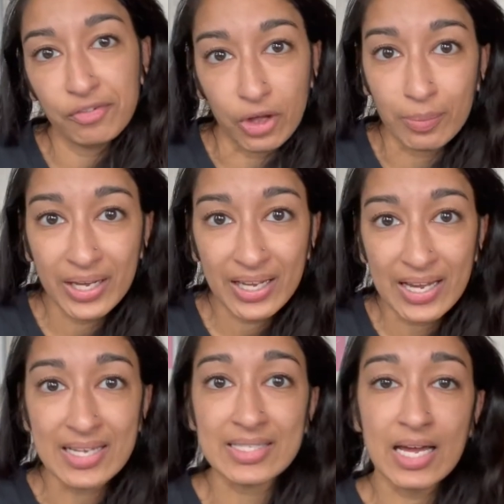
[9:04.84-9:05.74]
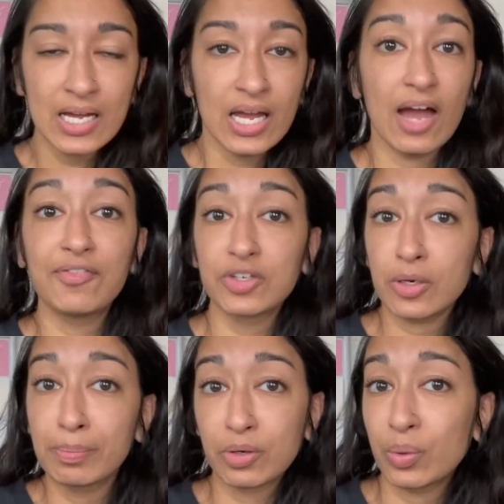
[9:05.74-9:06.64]
filming is, if you're
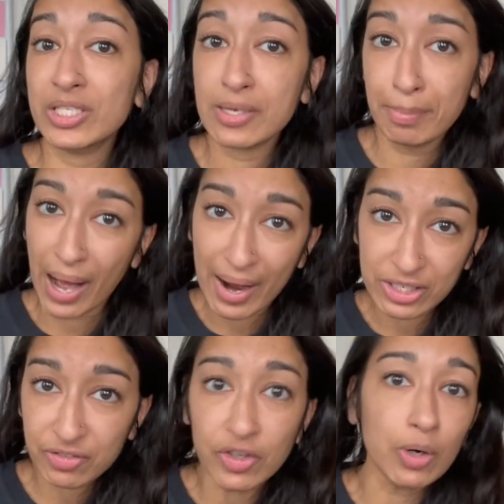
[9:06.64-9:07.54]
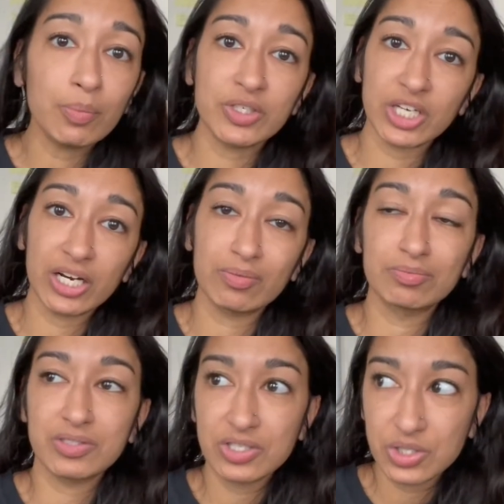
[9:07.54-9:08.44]
going to batch film, which I
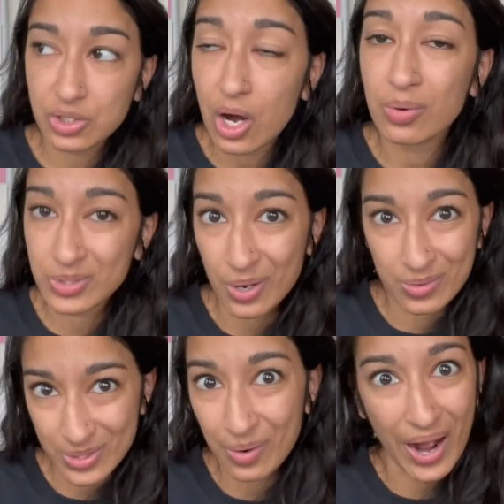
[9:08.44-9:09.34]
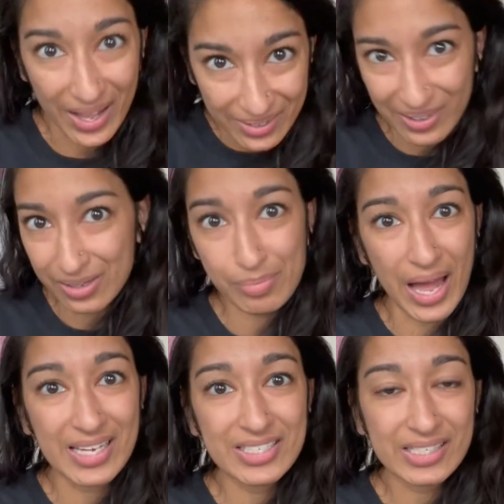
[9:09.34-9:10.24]
so highly
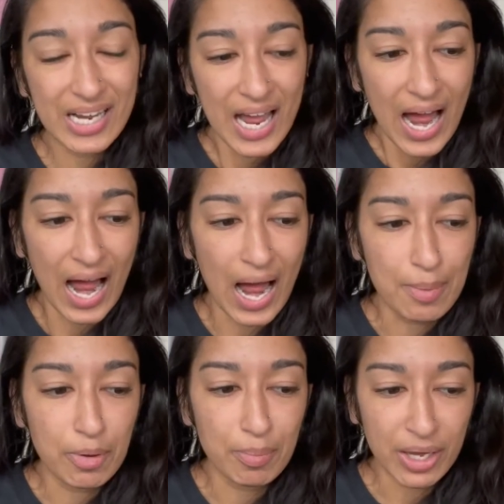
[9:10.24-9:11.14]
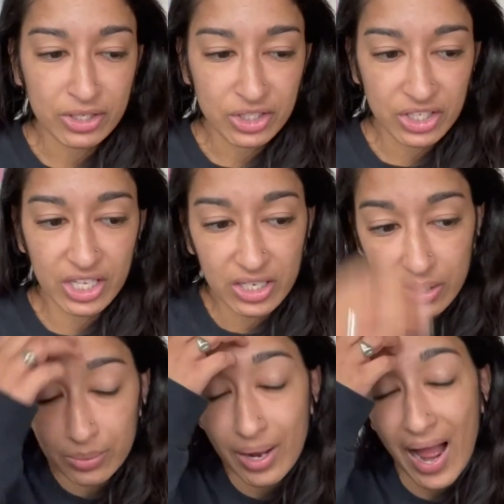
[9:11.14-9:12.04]
recommend, make sure that
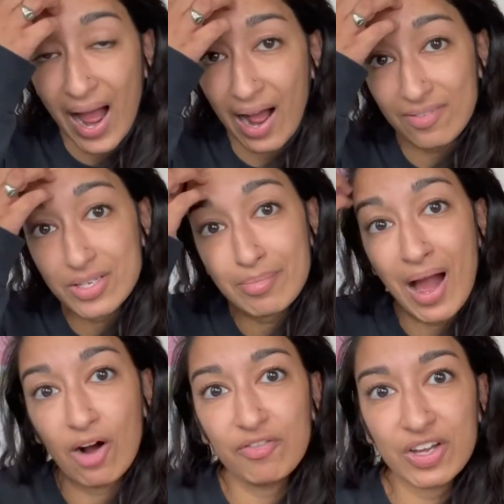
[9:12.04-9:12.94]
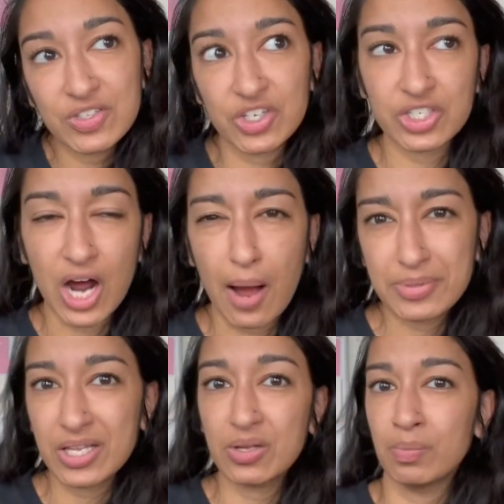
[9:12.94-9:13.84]
you have some outfits or tops
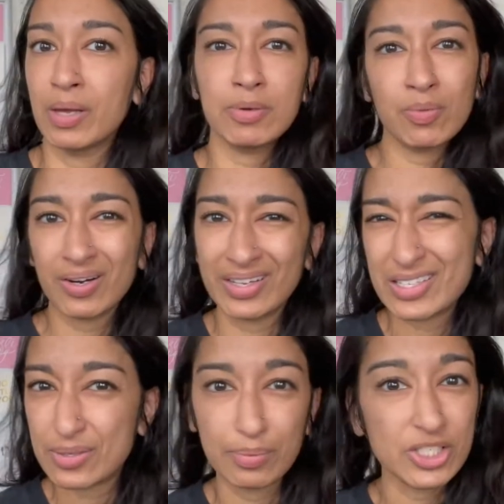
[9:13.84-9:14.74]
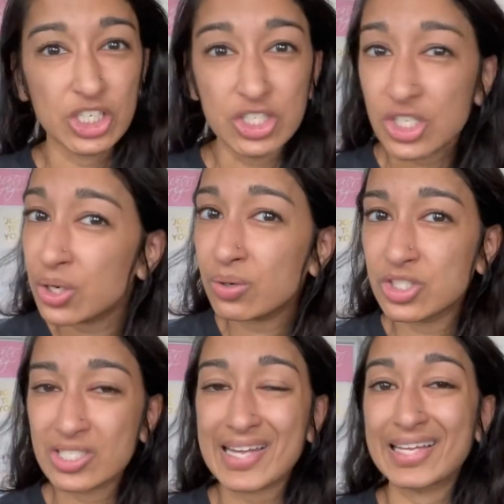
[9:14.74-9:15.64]
that you maybe want to like switch into,
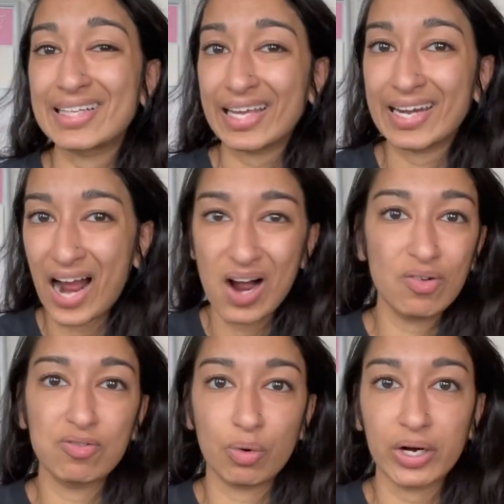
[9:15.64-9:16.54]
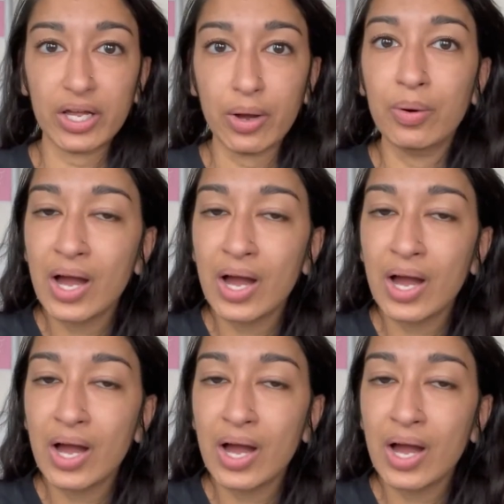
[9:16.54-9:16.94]
just like laid out for you.